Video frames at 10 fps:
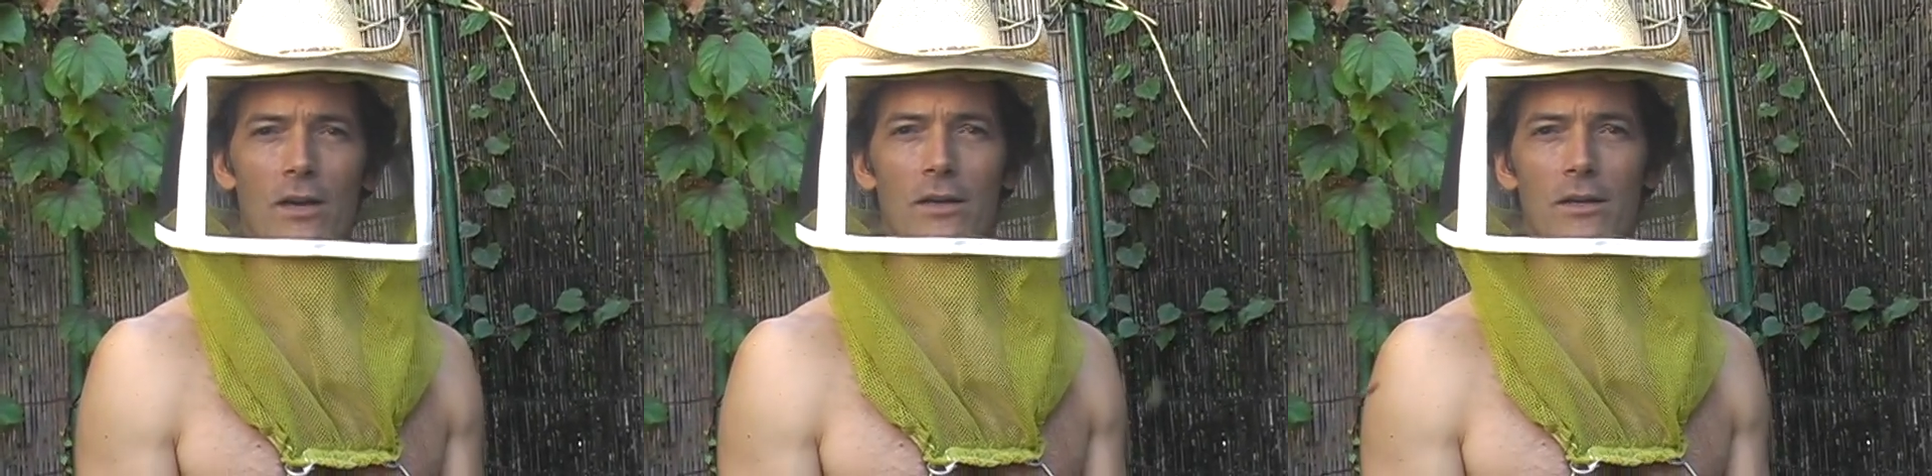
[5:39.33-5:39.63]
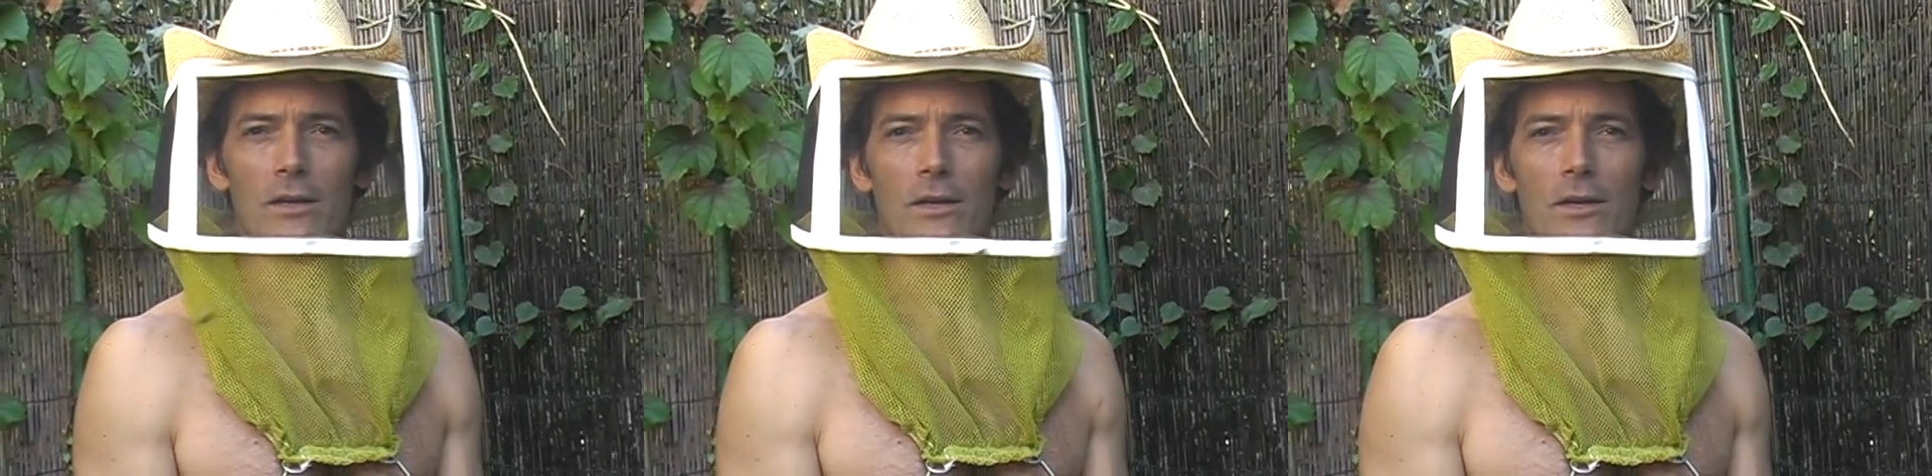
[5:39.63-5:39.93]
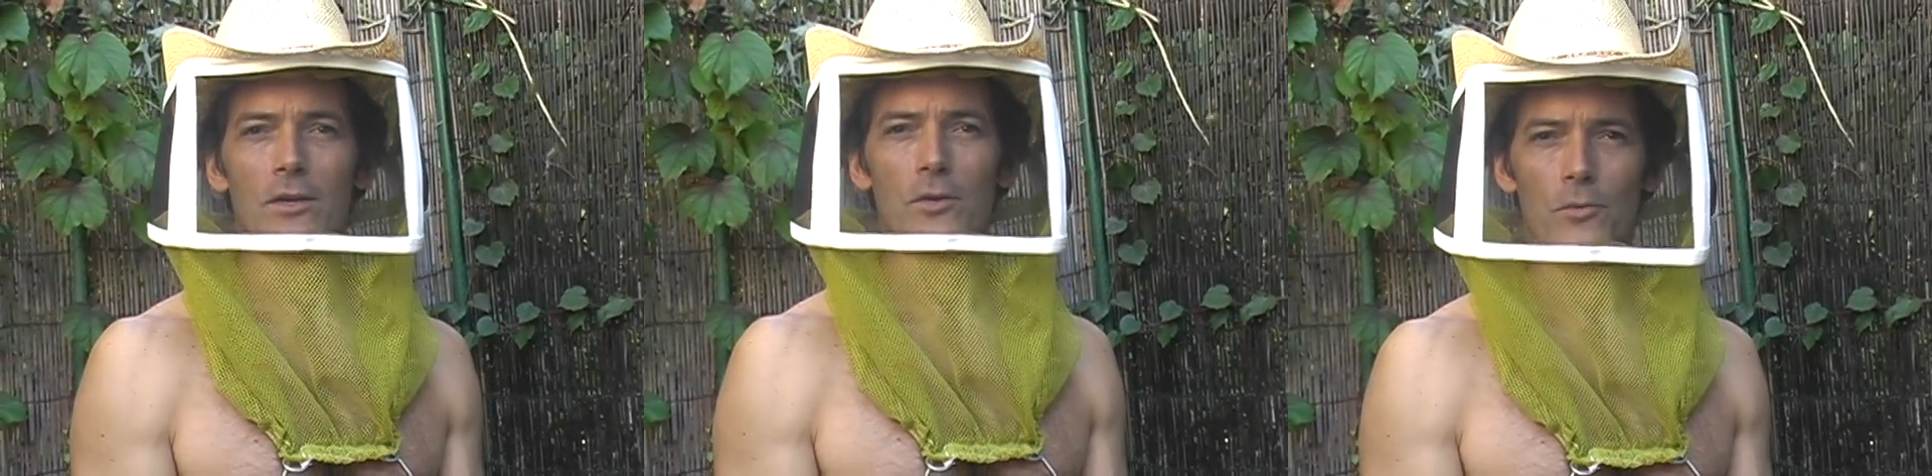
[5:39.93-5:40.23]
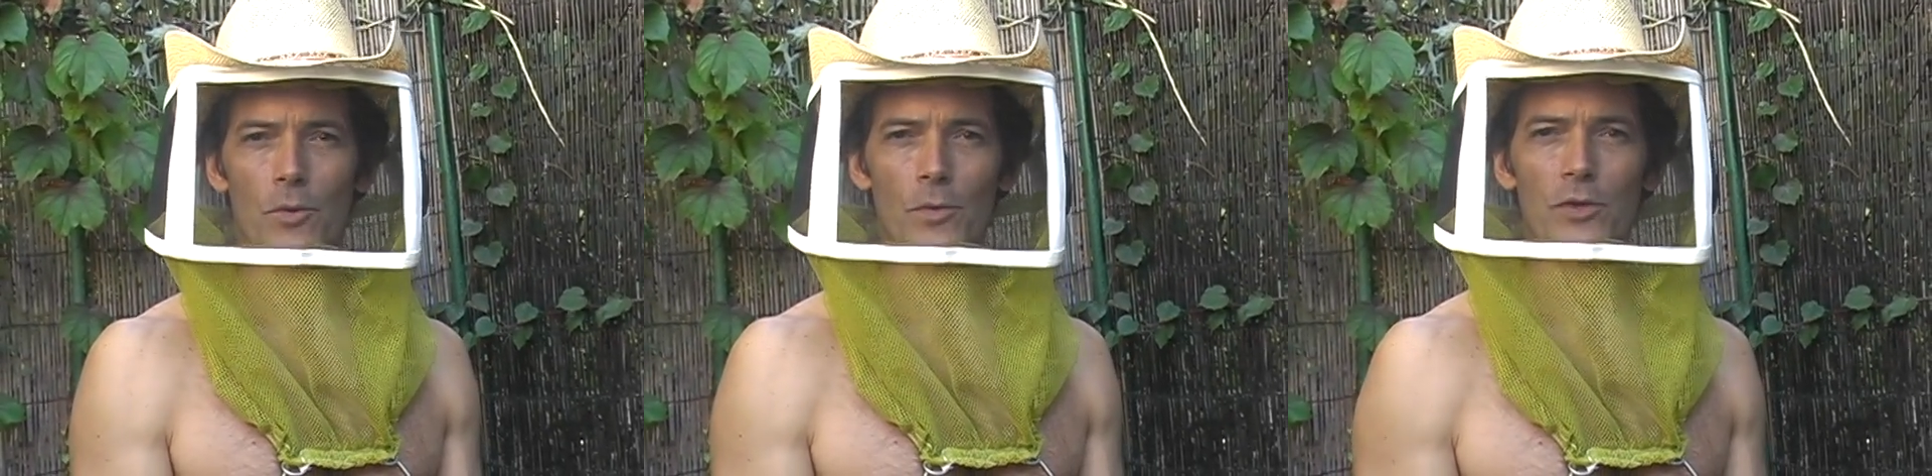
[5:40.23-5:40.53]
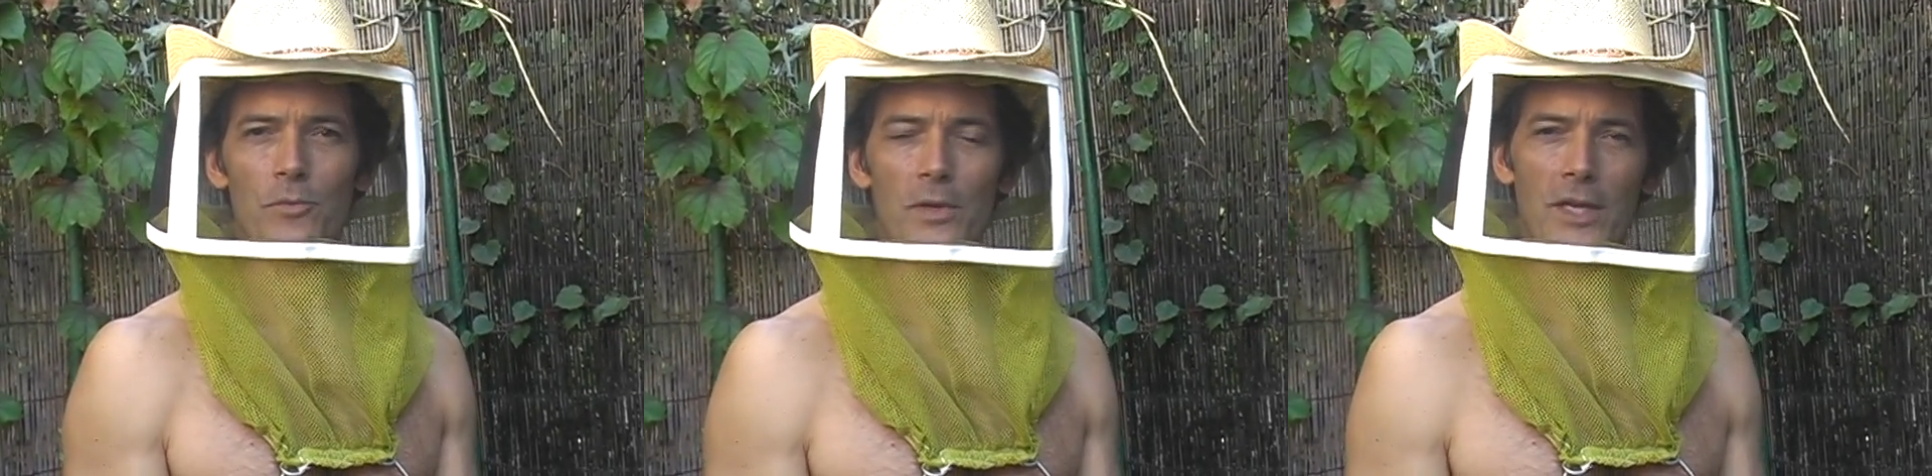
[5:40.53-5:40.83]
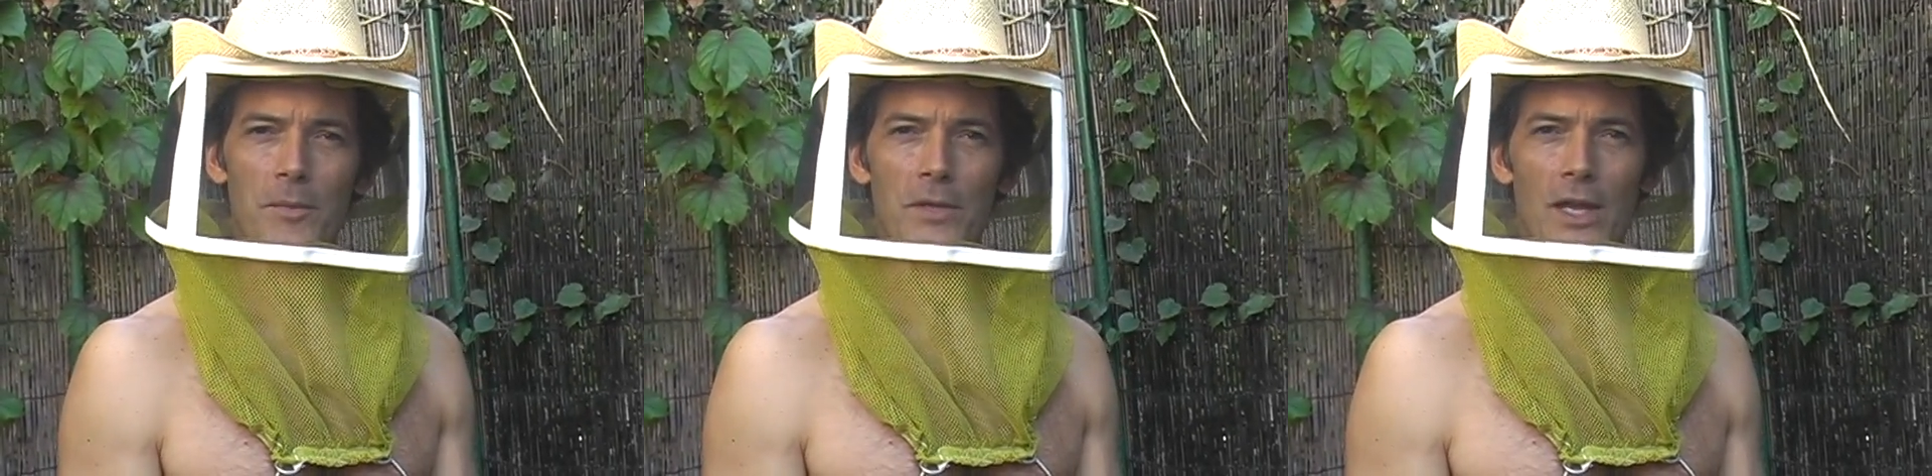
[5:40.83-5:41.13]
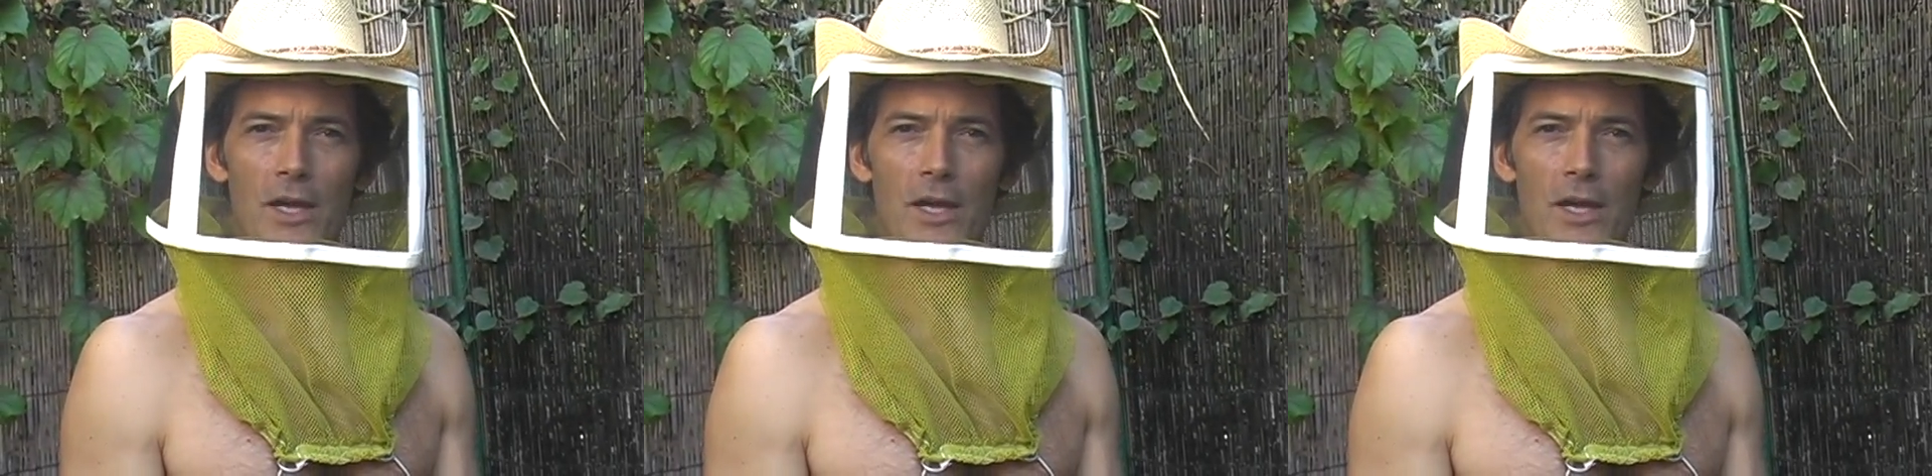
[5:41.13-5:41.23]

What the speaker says: where we do beekeeping